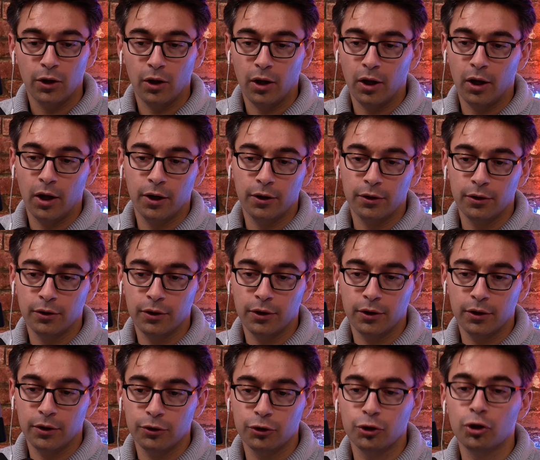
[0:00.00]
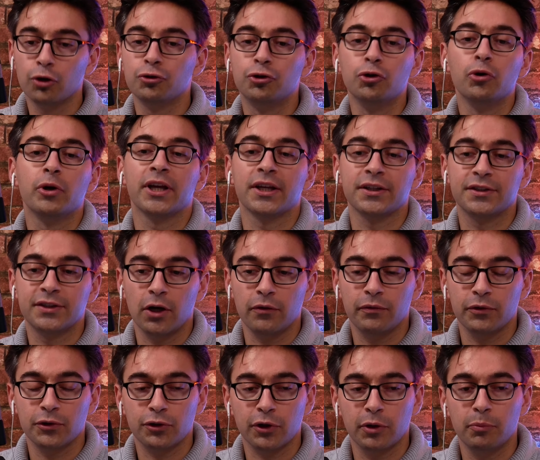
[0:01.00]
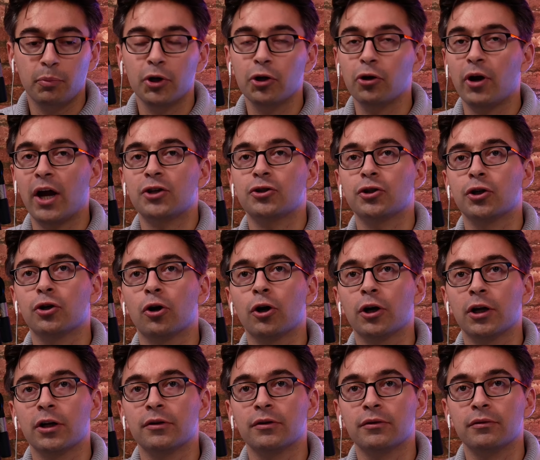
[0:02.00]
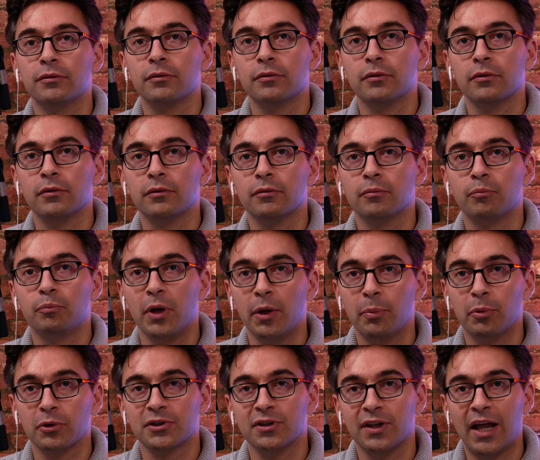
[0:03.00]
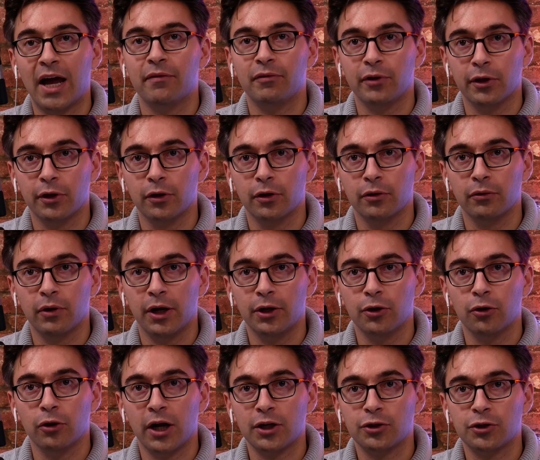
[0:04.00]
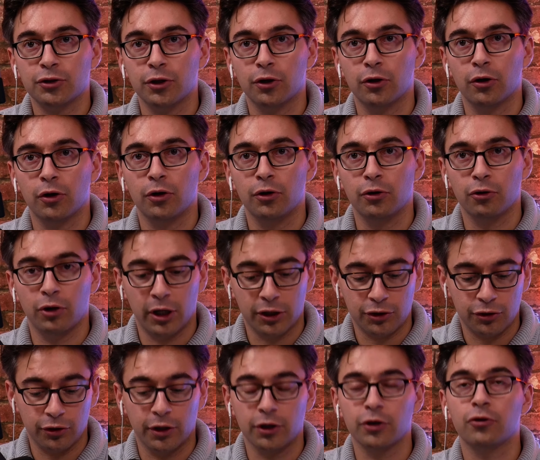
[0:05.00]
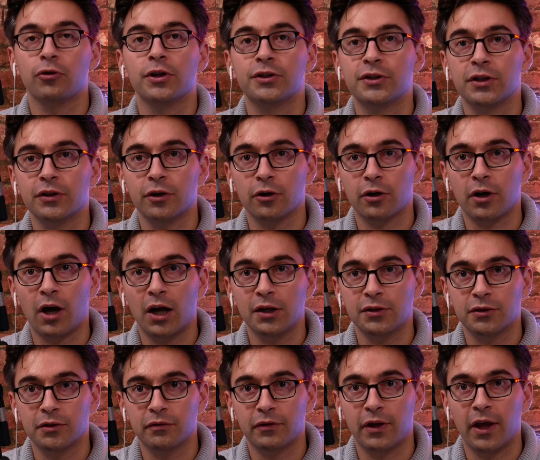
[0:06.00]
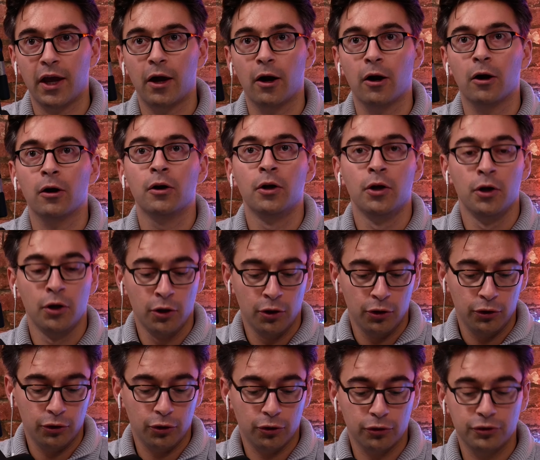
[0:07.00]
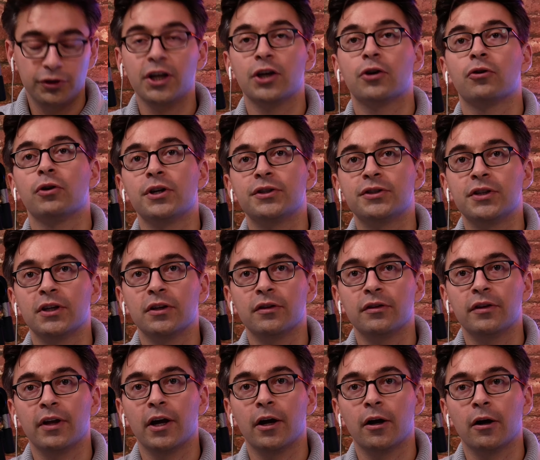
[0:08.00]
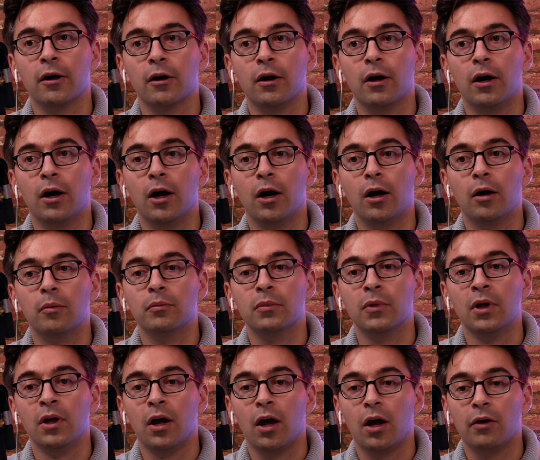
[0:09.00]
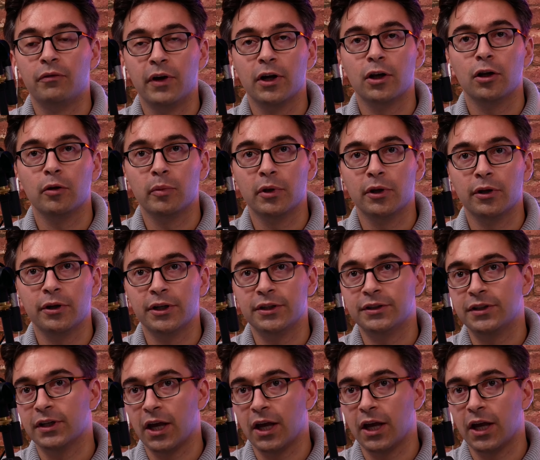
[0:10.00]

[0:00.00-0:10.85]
uh, you know, doing it selfishly, but you're actually hurting people's livelihood, right? You're actually you're actually increasing their cost of care. You're decreasing their um, availability to